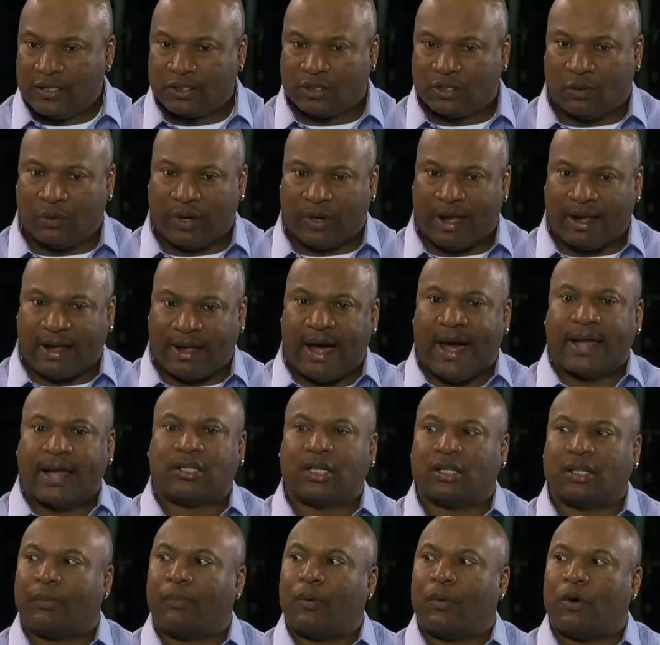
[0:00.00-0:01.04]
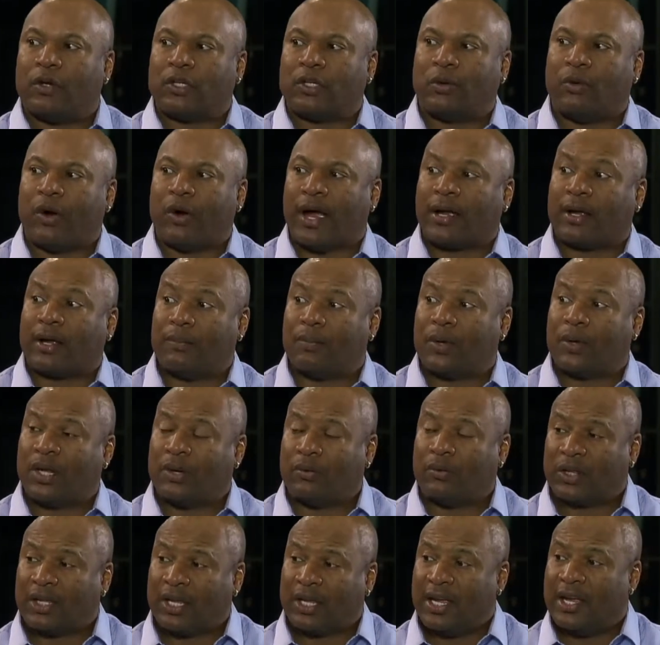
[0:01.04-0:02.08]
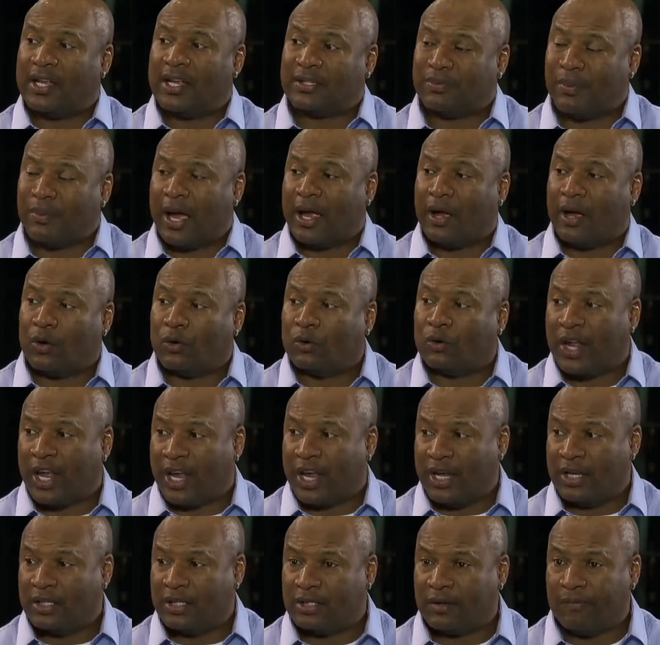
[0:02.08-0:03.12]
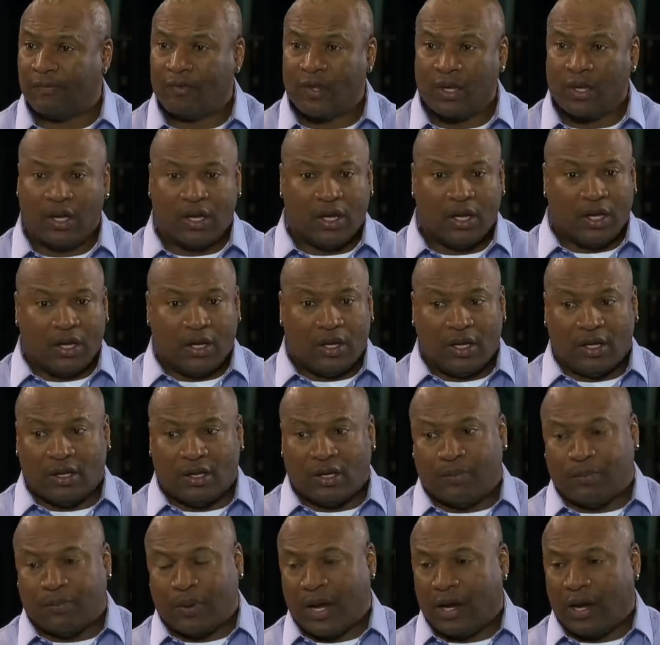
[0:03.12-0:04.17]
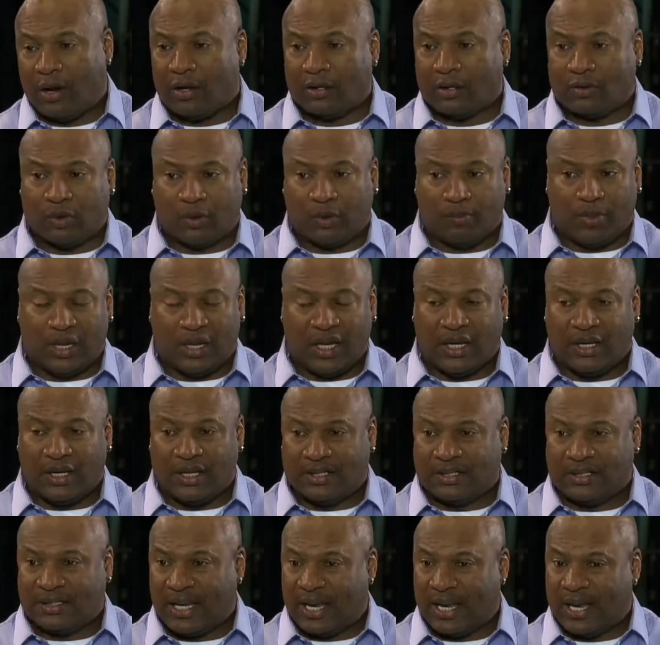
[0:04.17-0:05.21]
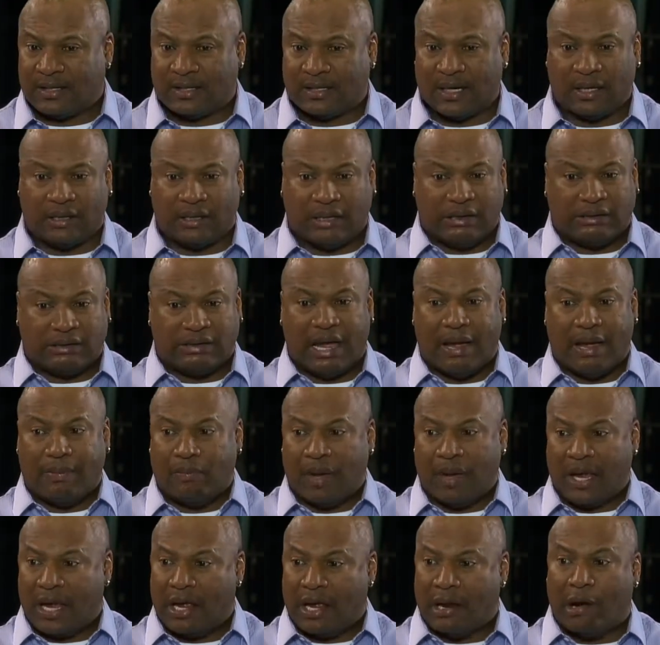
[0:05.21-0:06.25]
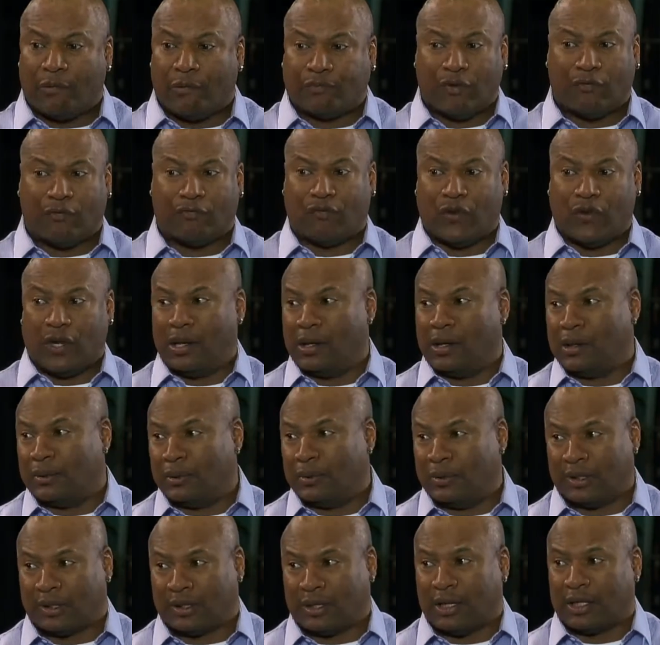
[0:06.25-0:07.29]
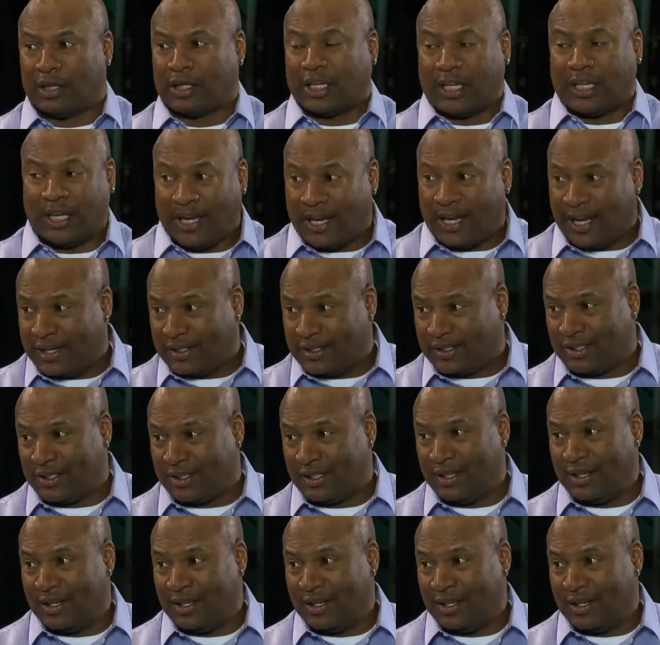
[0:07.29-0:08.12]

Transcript: So when I got to the point to where I competed with kids my own age, the parents would be in the stands like, get that man off the field with our kids.